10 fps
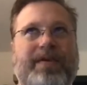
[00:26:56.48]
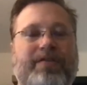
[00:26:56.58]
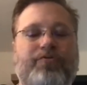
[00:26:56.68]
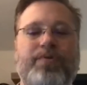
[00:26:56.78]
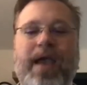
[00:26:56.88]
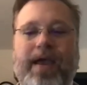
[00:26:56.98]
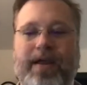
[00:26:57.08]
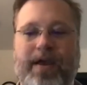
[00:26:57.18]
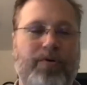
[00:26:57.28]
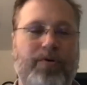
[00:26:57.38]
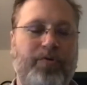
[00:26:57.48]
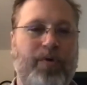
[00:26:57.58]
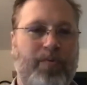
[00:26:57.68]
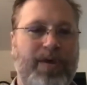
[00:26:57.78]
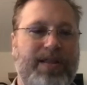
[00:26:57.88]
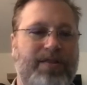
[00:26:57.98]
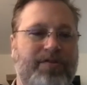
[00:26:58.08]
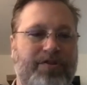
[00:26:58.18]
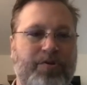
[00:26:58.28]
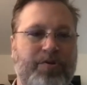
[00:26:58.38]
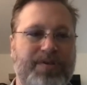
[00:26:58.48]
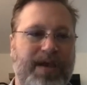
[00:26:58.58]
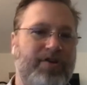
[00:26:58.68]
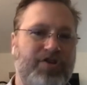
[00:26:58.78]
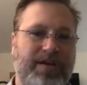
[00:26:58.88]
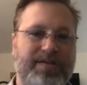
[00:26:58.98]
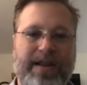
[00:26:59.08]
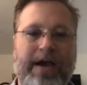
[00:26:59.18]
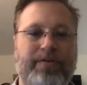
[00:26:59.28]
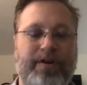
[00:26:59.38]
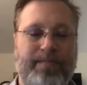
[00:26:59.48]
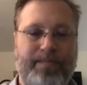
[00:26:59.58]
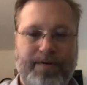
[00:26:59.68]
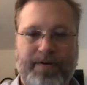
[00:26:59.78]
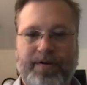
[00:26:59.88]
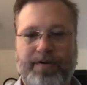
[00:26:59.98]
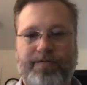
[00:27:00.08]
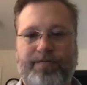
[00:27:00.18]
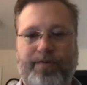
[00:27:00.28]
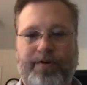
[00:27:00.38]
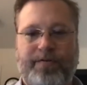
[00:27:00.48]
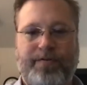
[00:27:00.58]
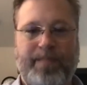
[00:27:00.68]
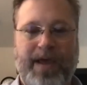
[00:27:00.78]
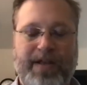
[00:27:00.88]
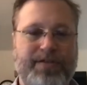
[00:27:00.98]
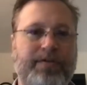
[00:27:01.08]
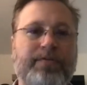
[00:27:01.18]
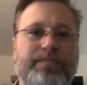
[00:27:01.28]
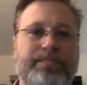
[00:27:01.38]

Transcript: create a world where we can use aging as an outcome for medicine.